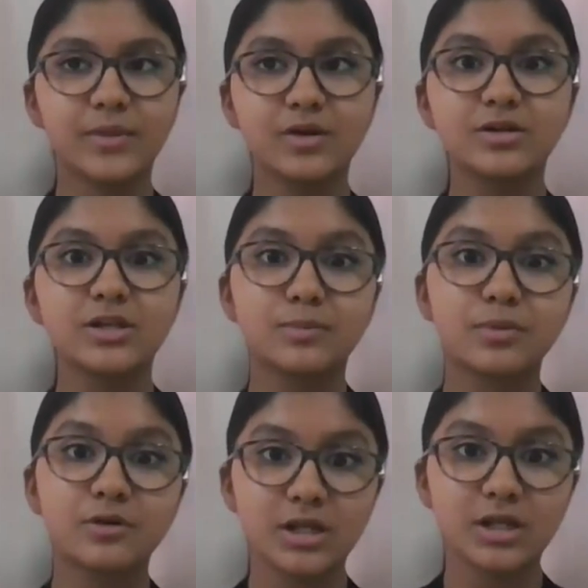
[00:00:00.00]
good to
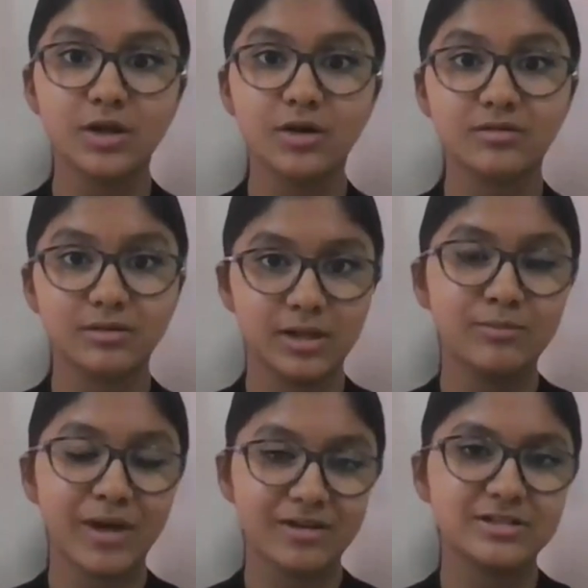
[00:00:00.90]
put in
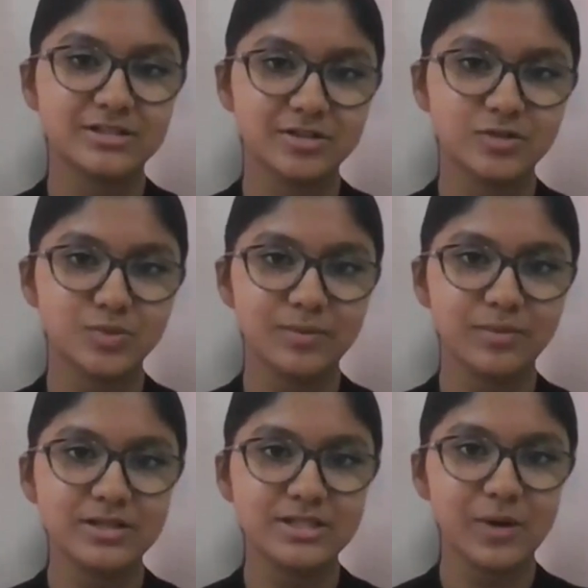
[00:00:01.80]
my research
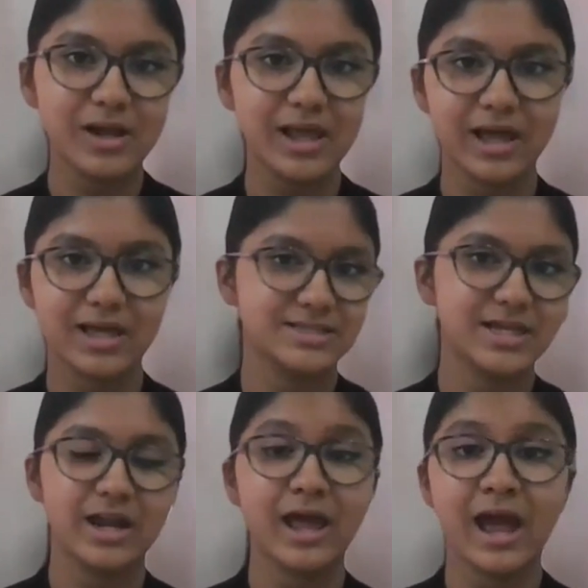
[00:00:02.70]
paper as well, as
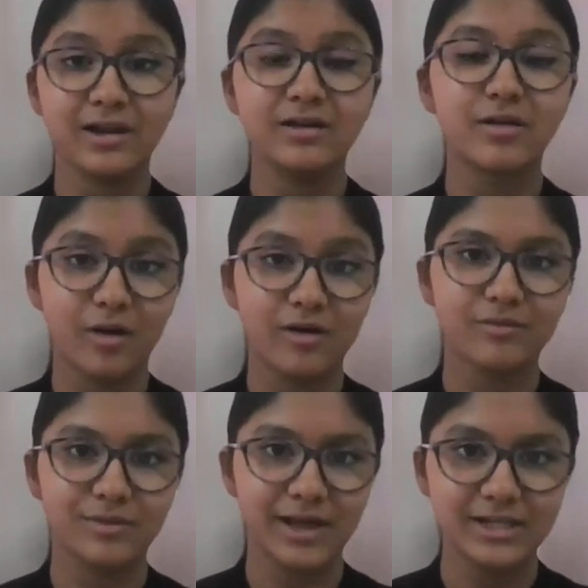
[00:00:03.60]
that added a lot of
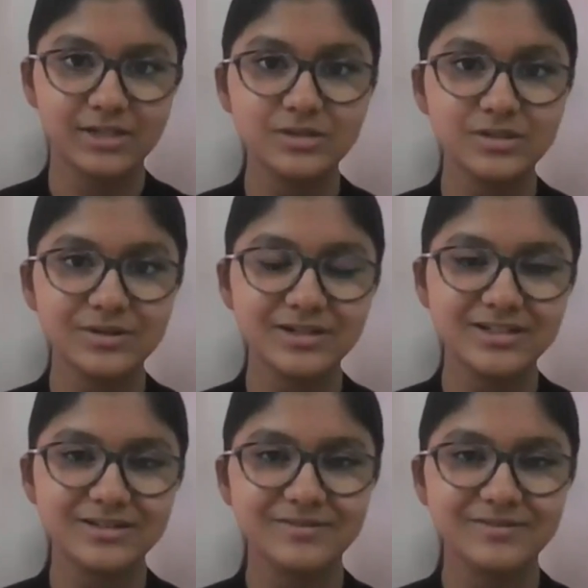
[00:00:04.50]
value to it.